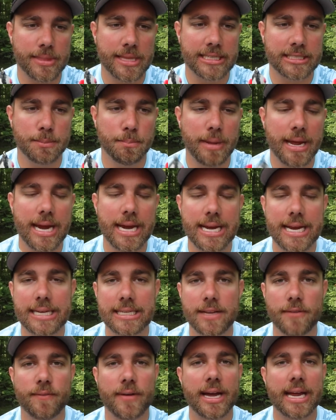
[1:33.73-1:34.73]
this bait
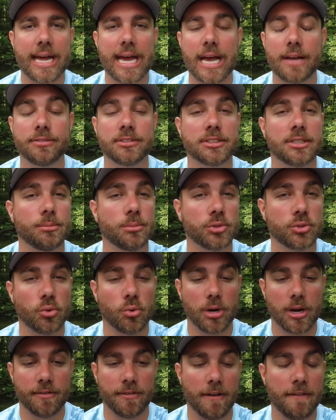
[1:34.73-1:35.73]
is if I have some
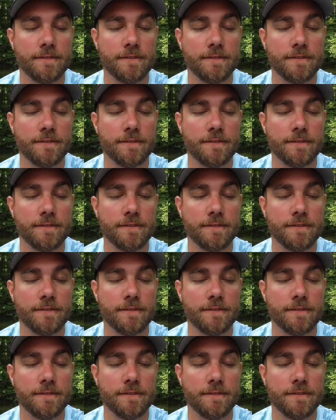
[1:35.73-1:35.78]
sort of